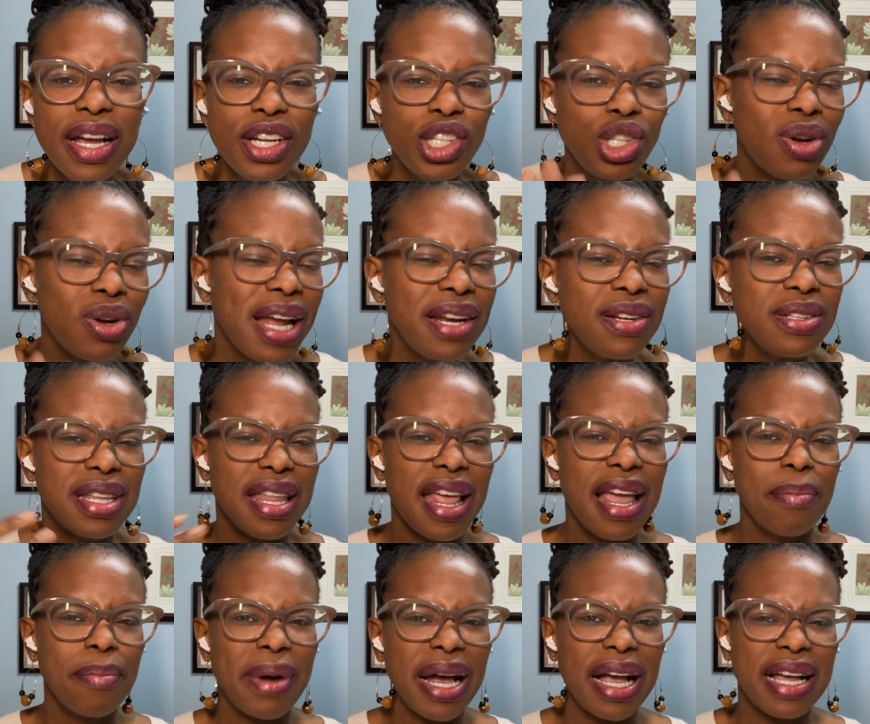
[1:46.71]
Try to
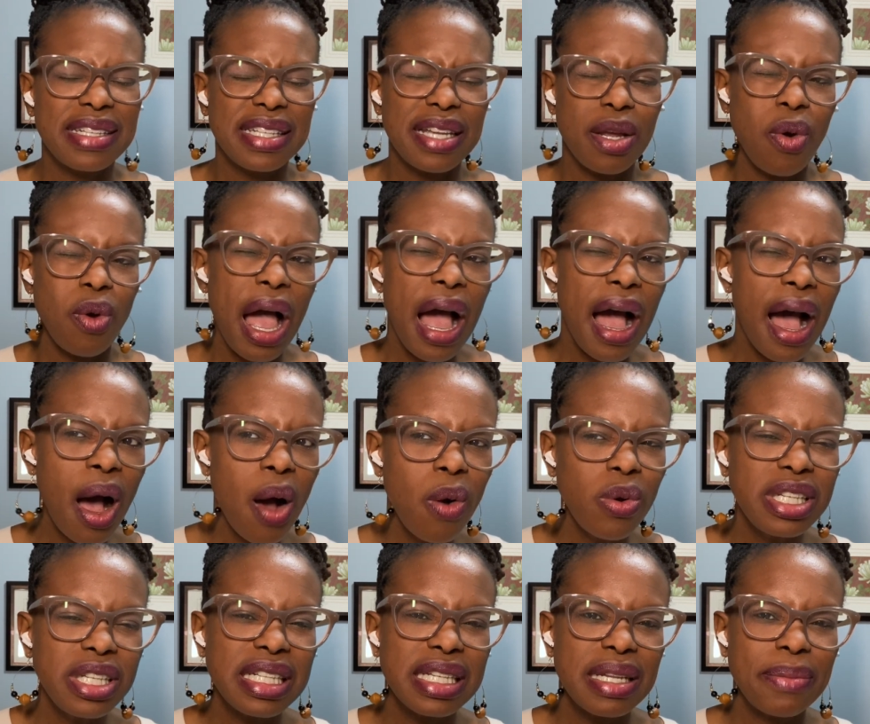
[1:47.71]
think back and say, how
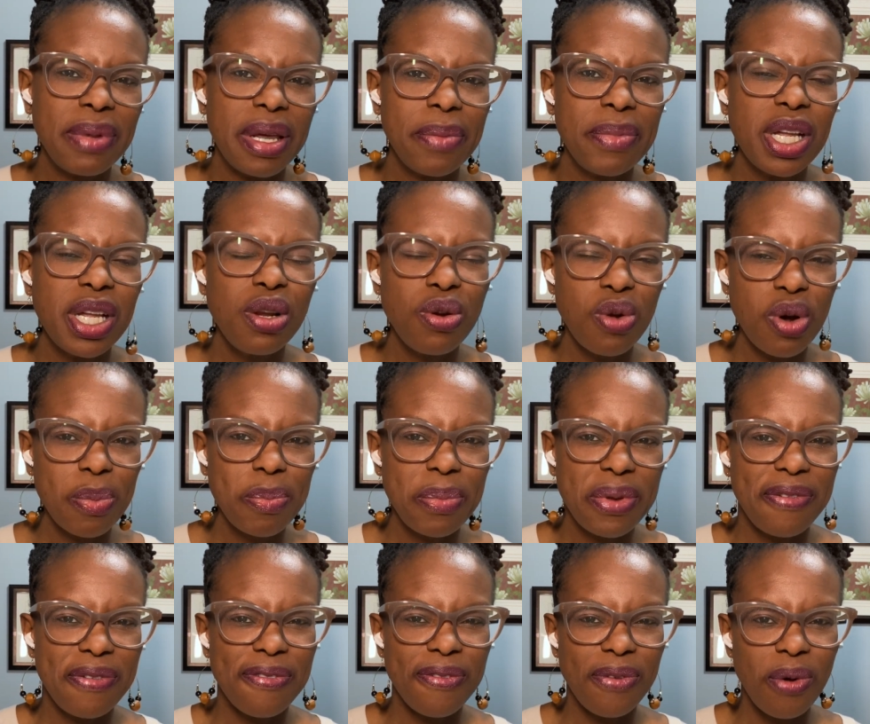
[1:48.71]
did the baby look
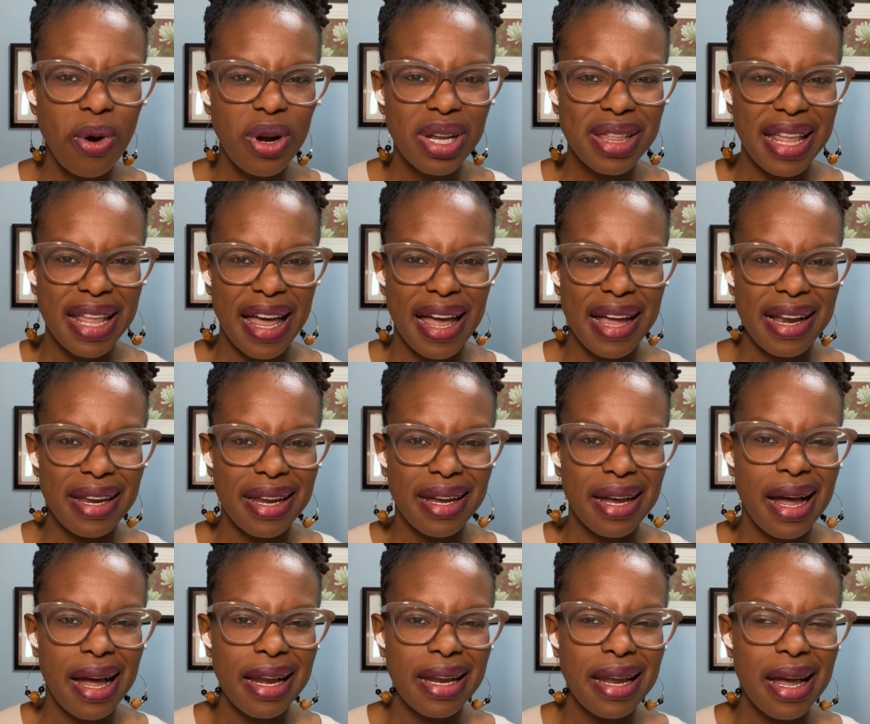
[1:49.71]
before then?
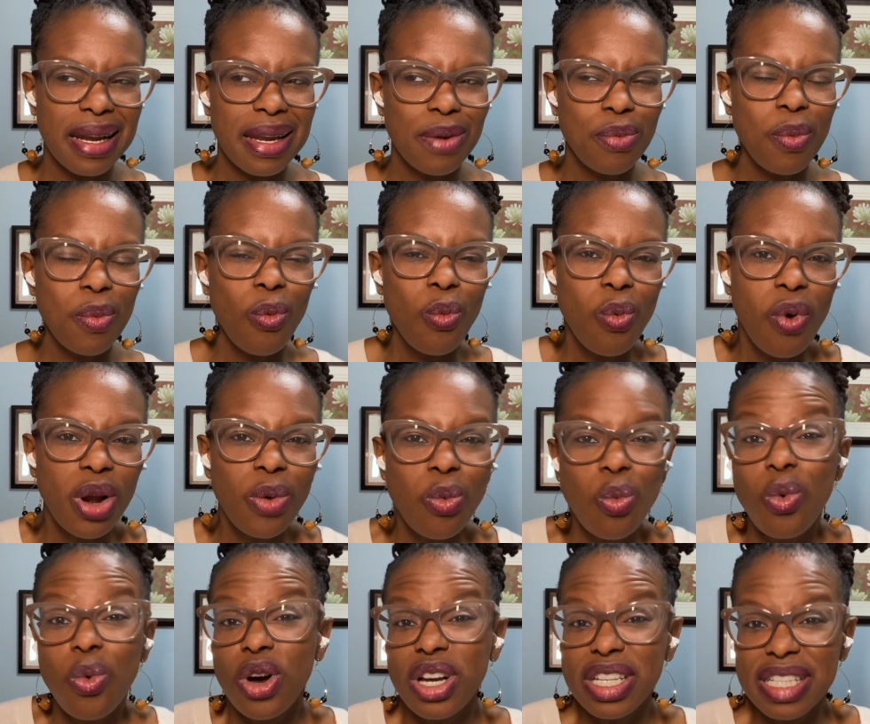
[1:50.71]
And what
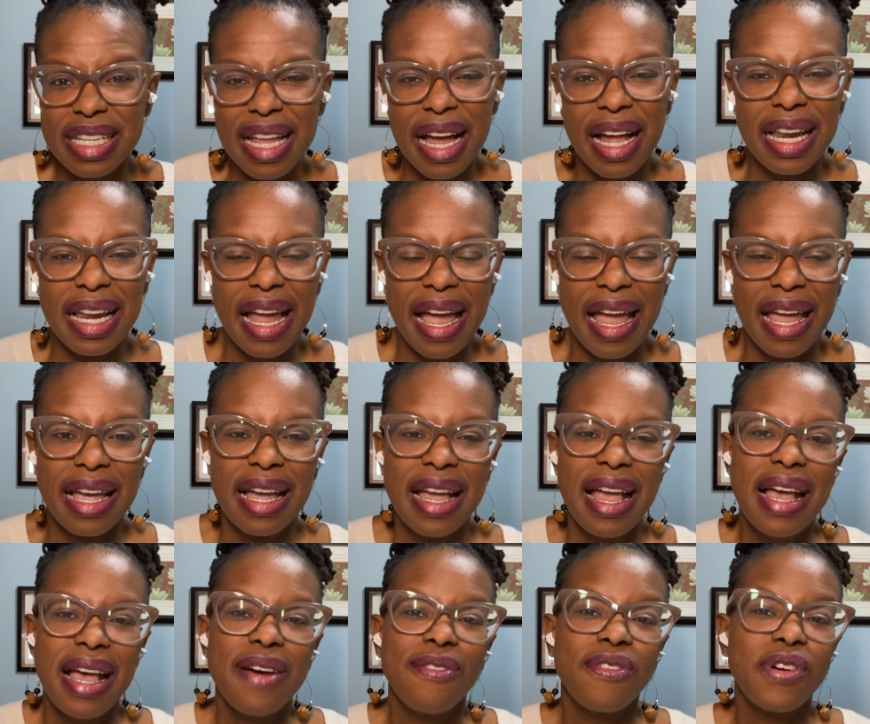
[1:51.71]
was that like?
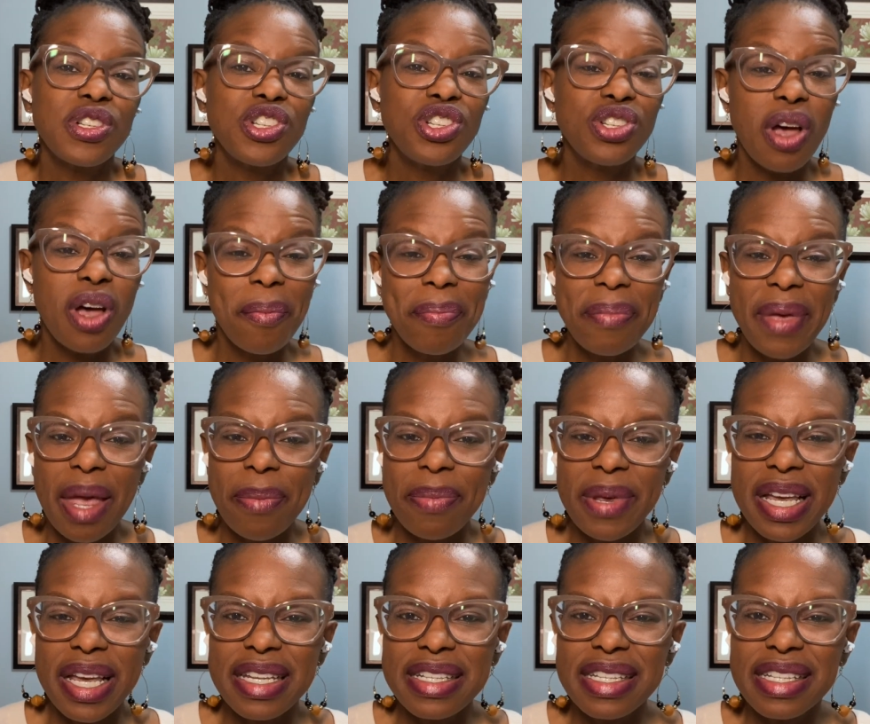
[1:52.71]
For some
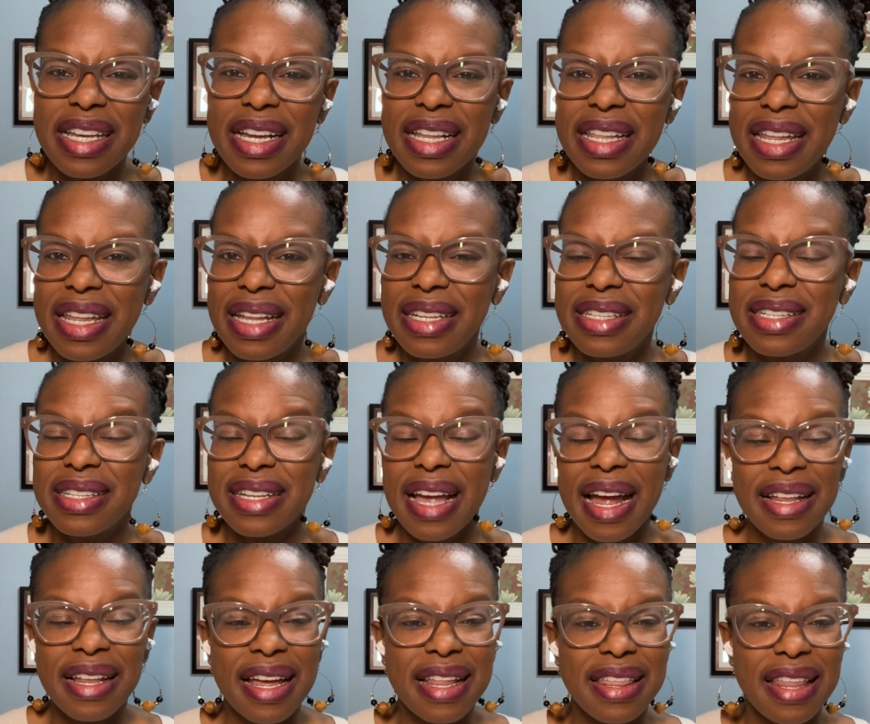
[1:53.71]
babies, the
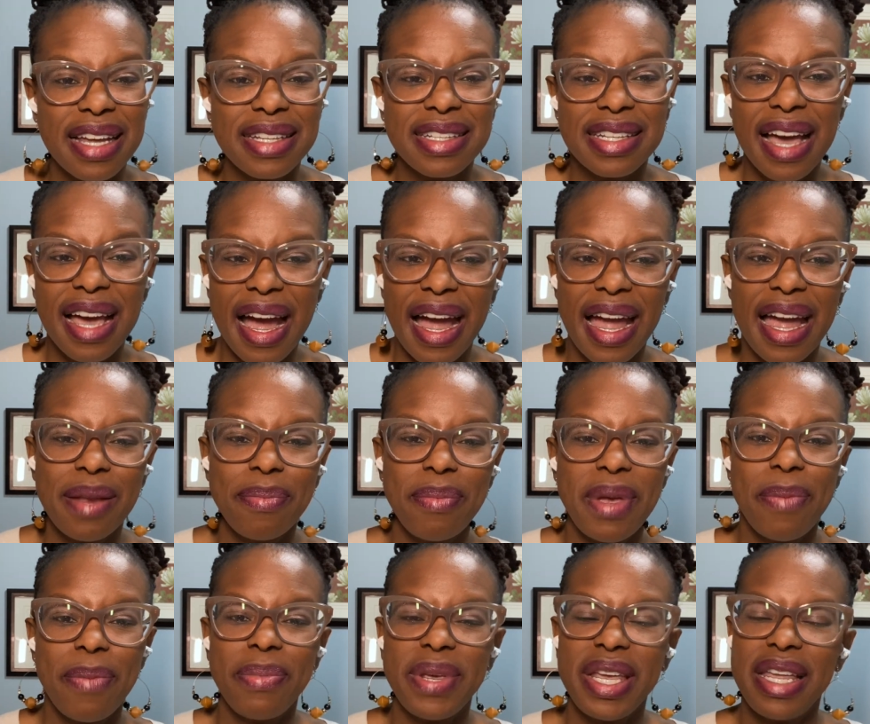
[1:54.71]
sign that they're tired may
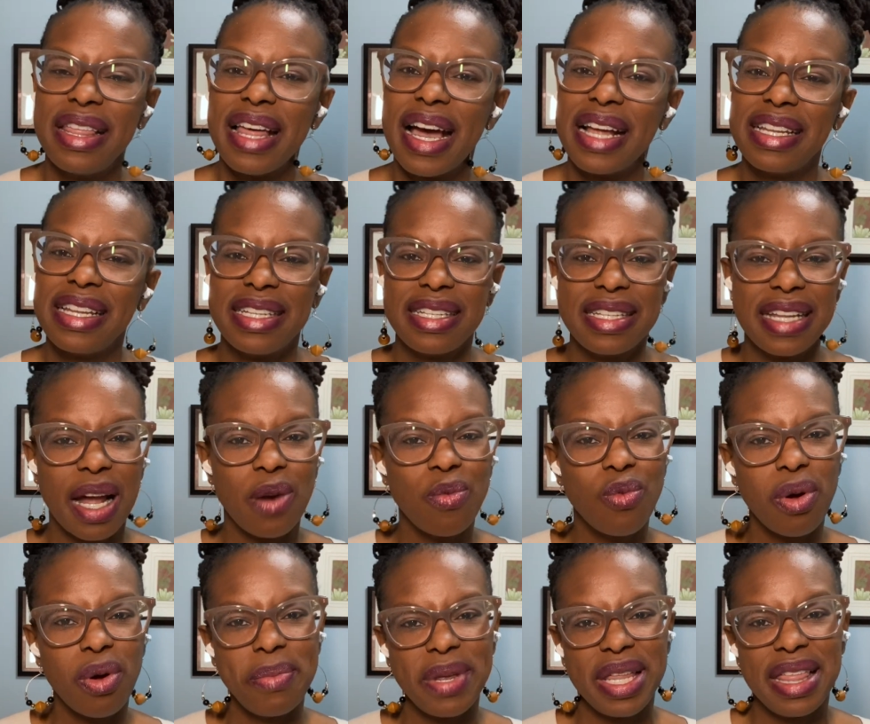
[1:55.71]
be that they start
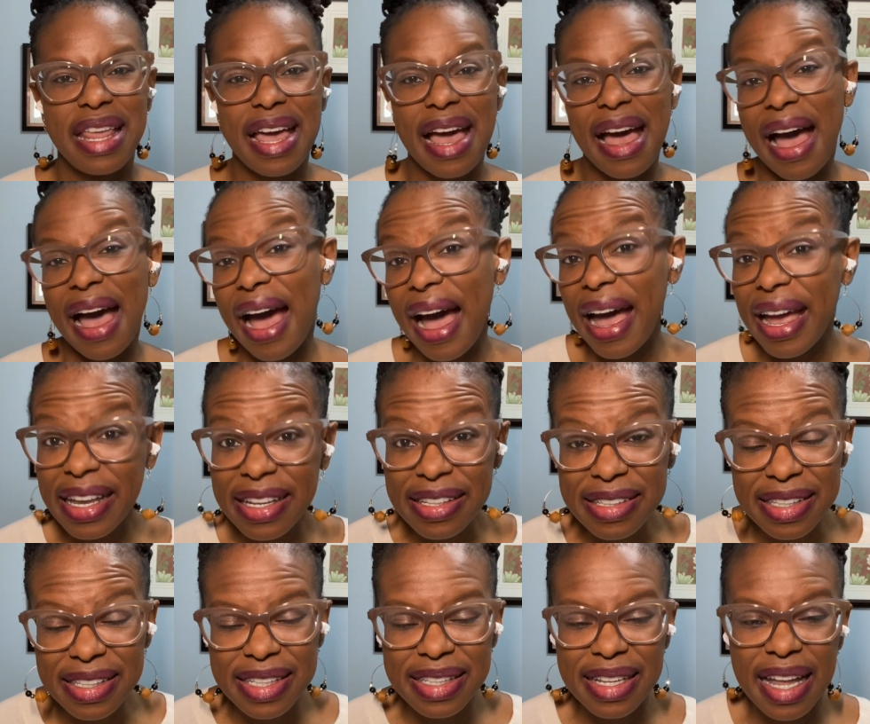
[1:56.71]
rubbing their
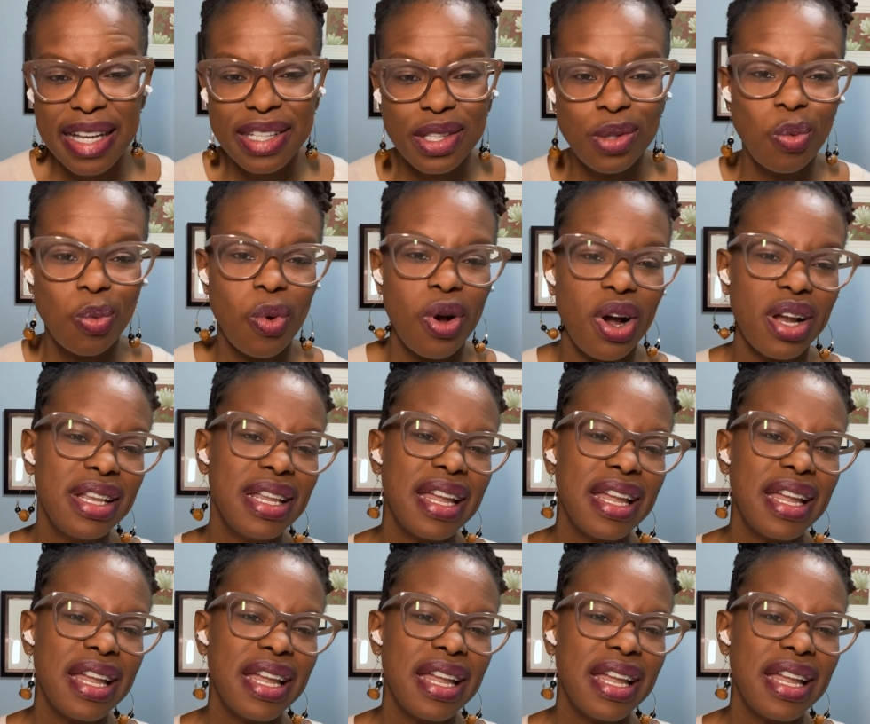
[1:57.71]
eyes. That's one.